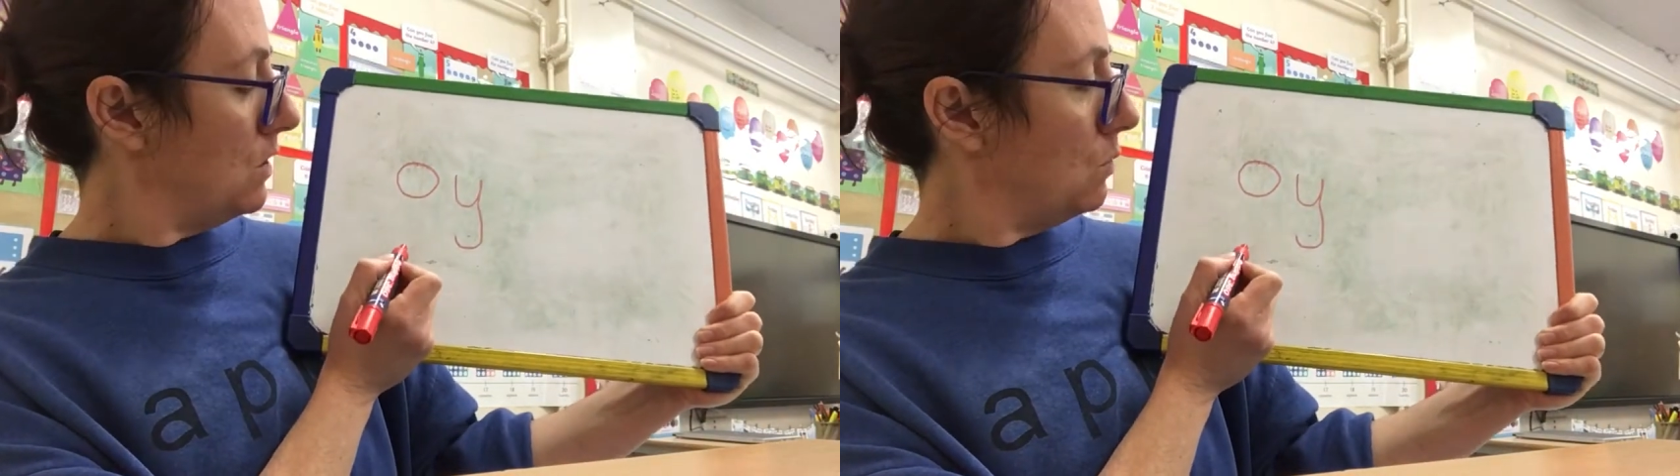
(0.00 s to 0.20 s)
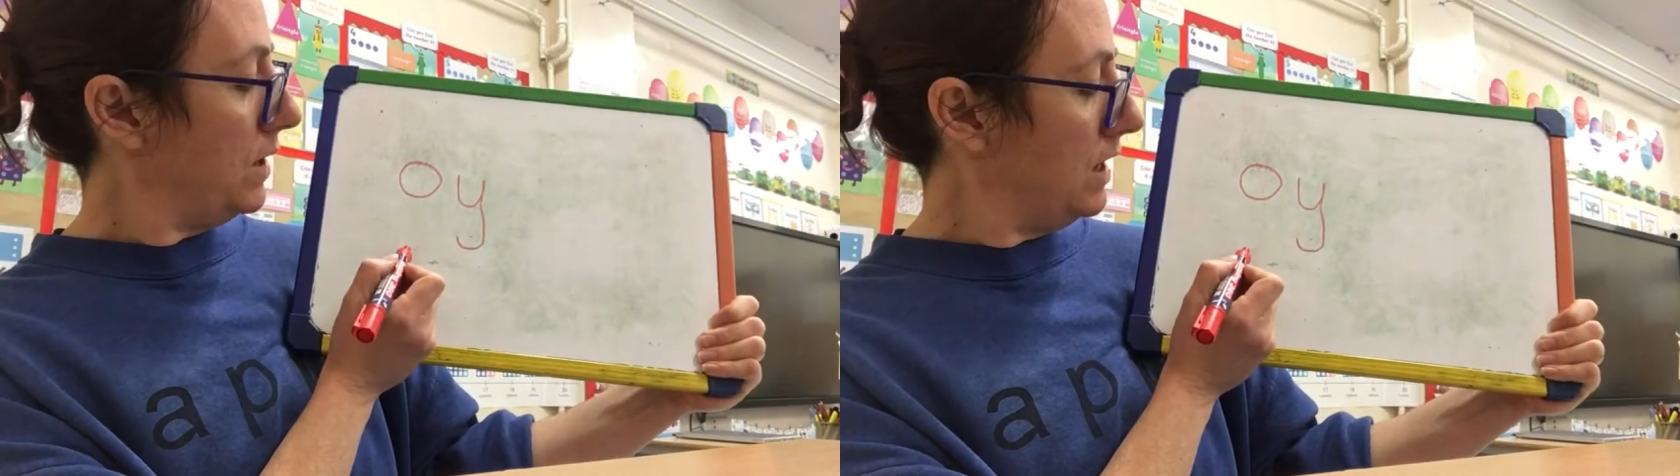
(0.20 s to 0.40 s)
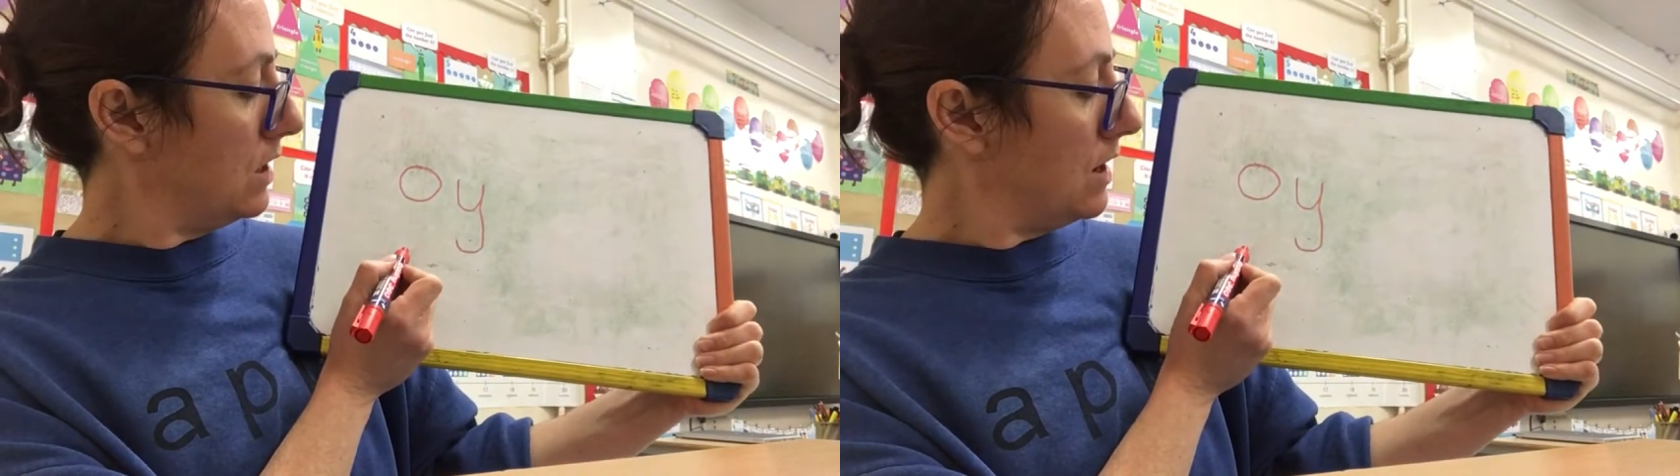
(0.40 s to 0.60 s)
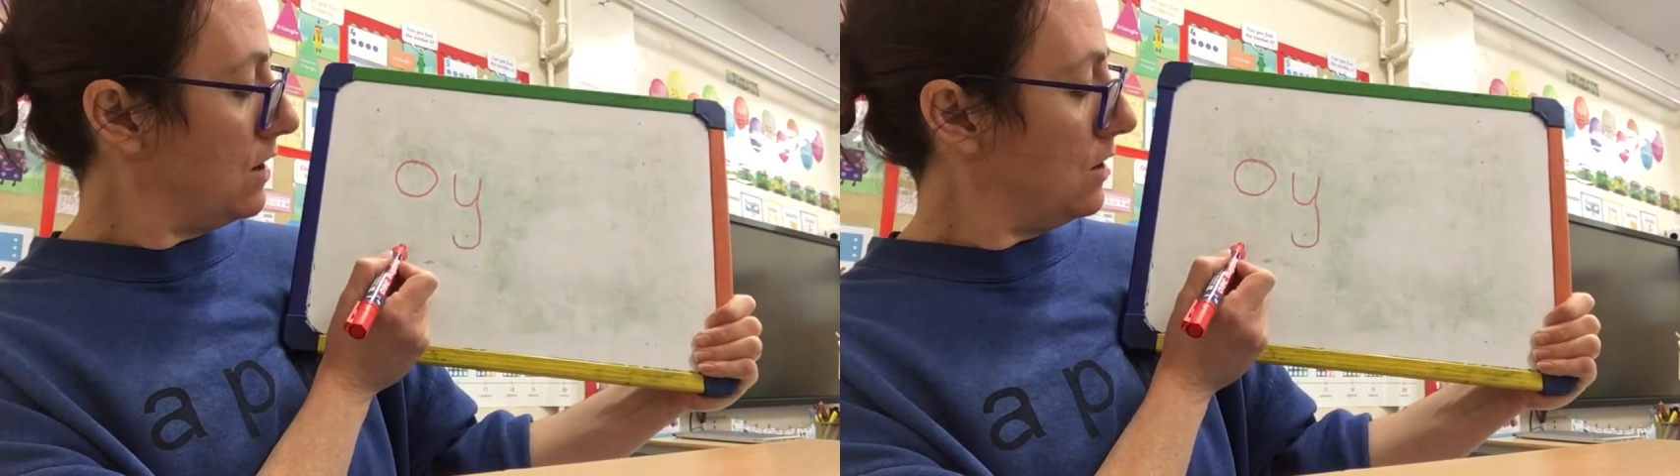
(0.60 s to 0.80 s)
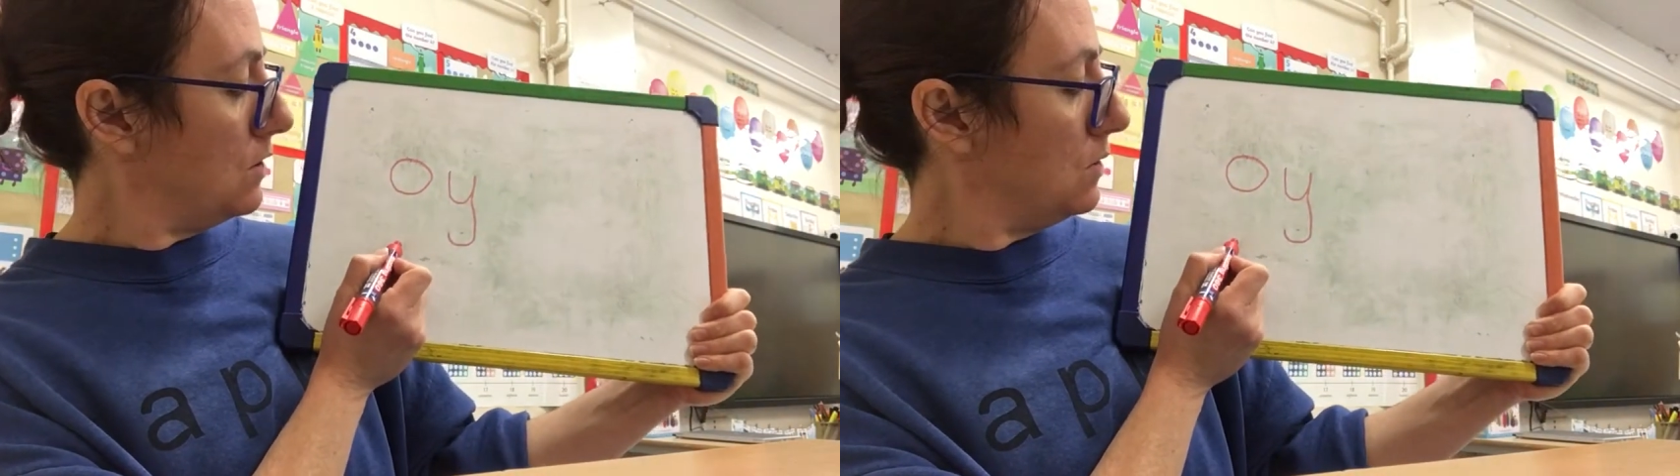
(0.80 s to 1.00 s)
We
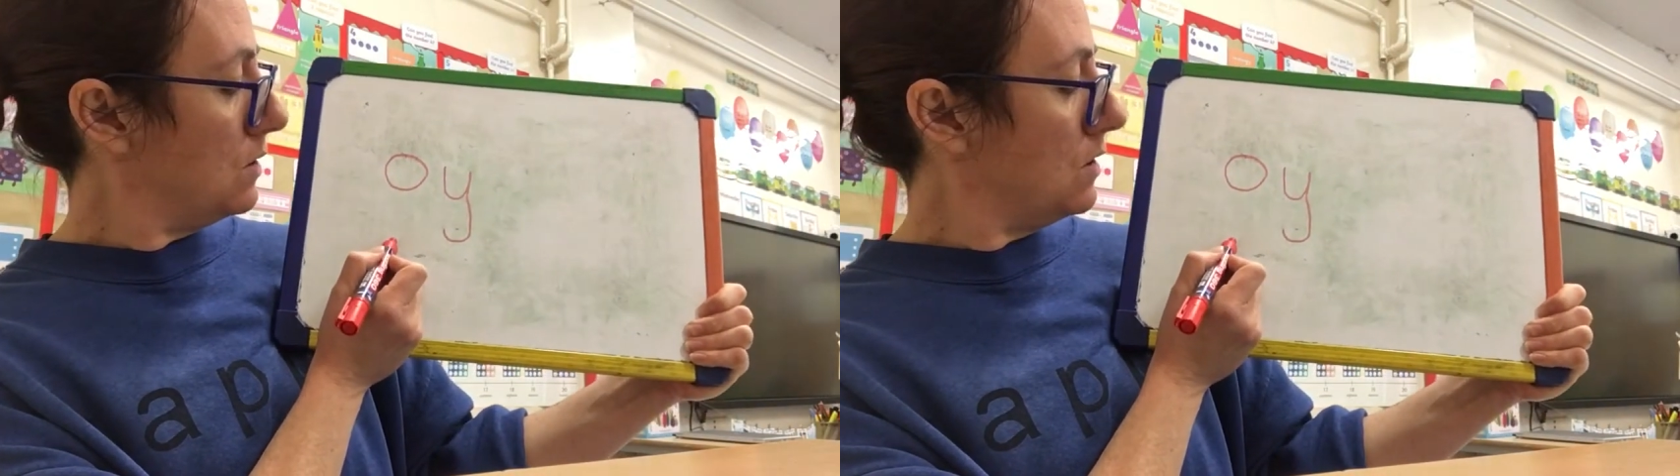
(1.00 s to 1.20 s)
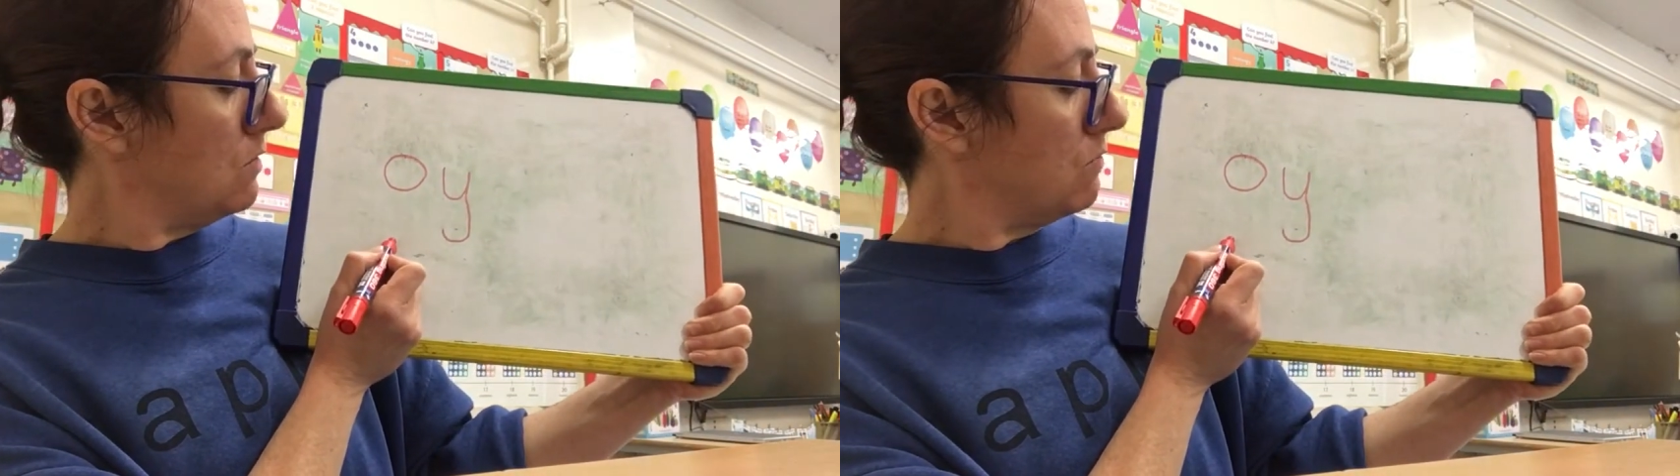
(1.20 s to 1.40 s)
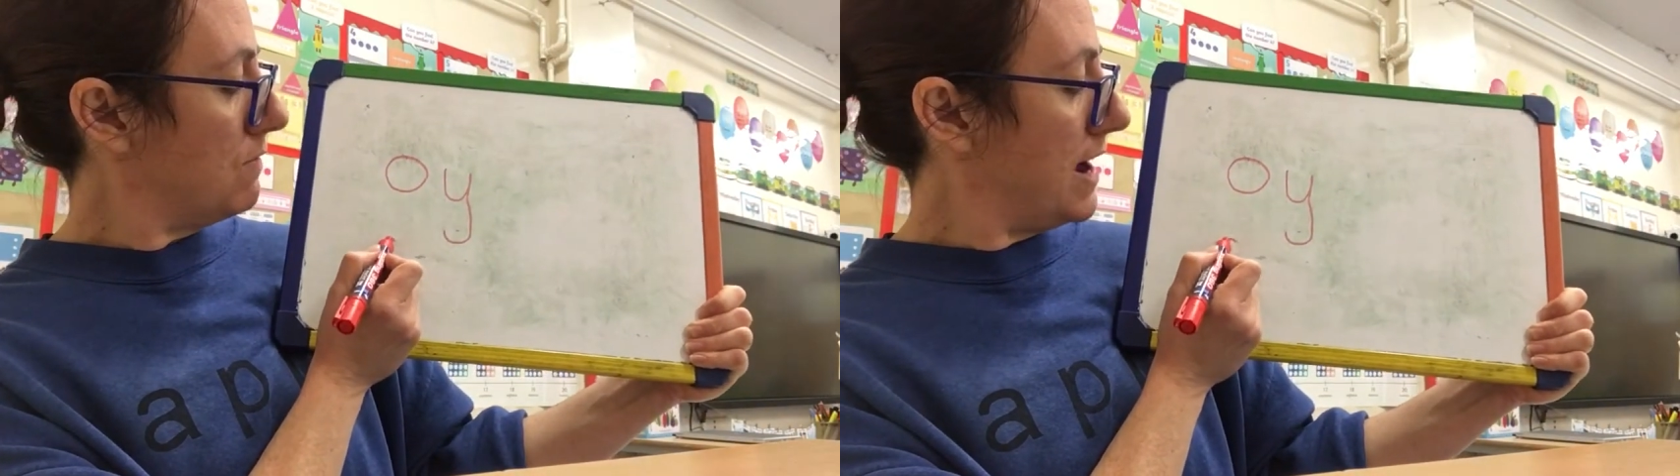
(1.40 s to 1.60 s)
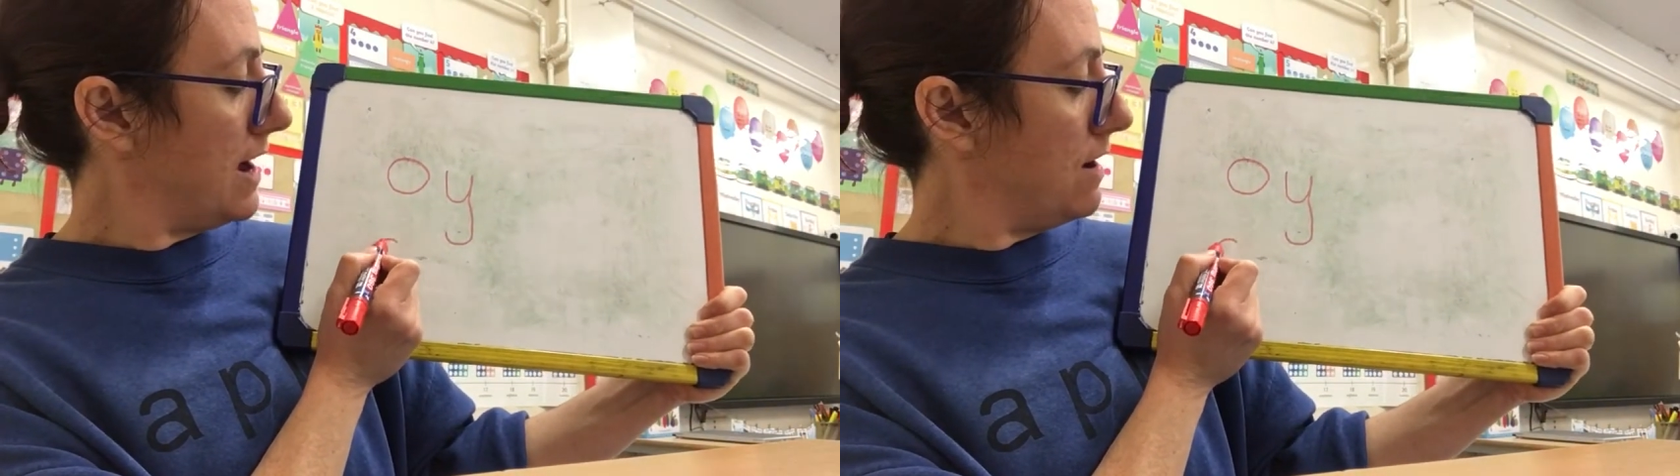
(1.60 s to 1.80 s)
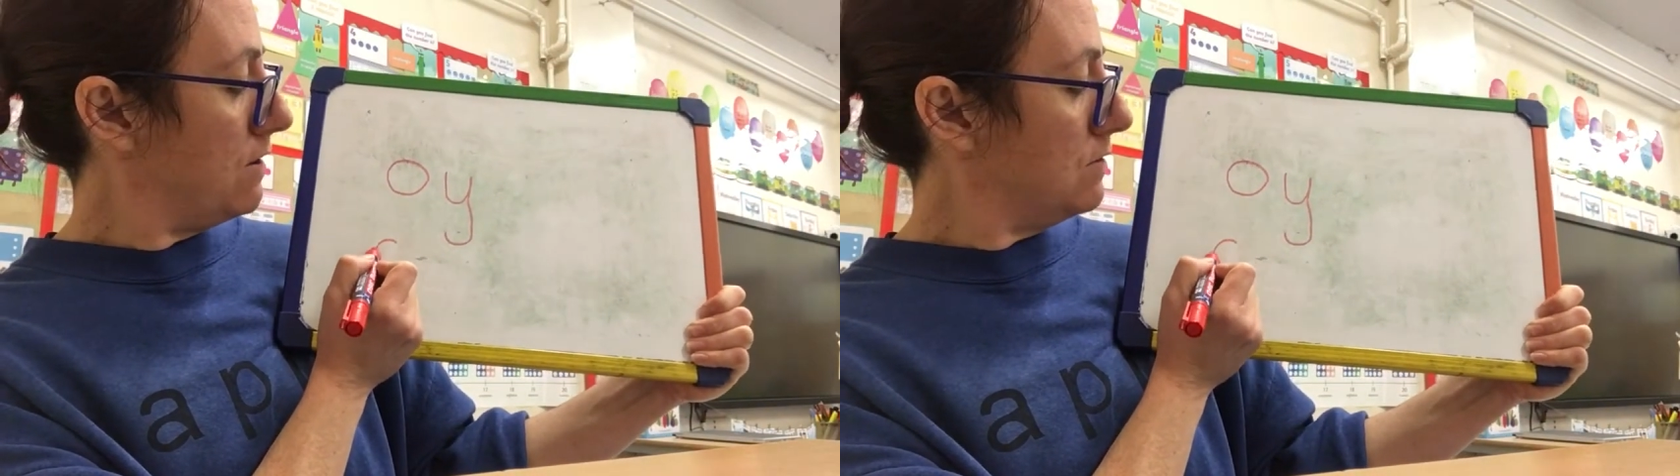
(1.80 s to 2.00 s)
go
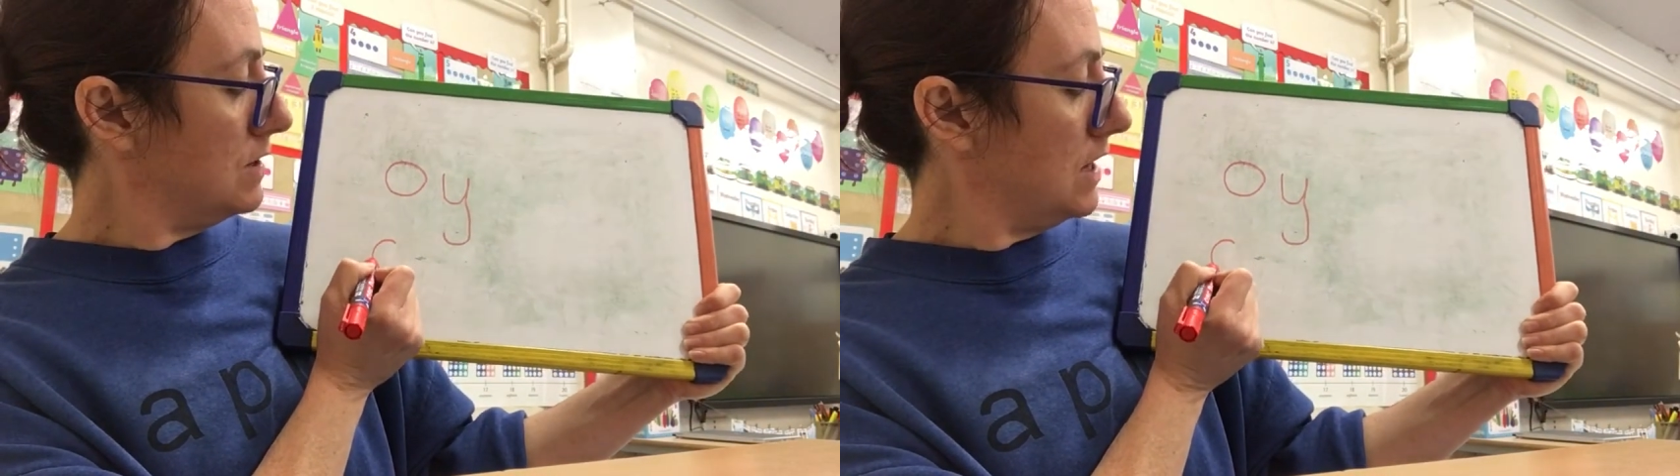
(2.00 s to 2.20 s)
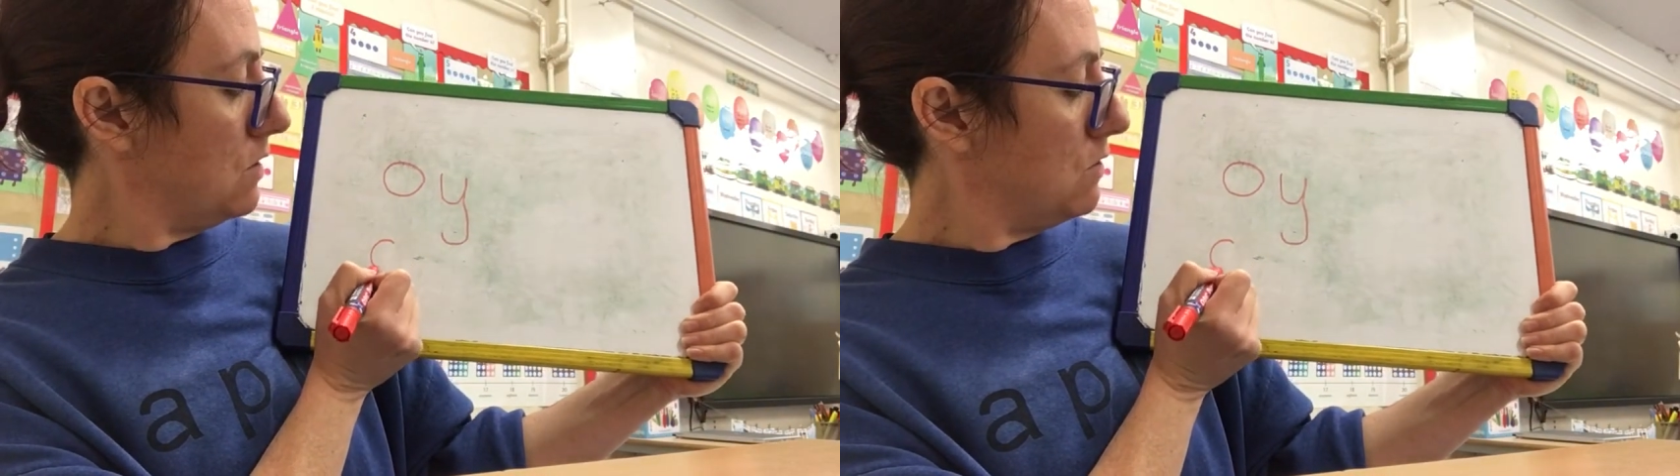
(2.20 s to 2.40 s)
around the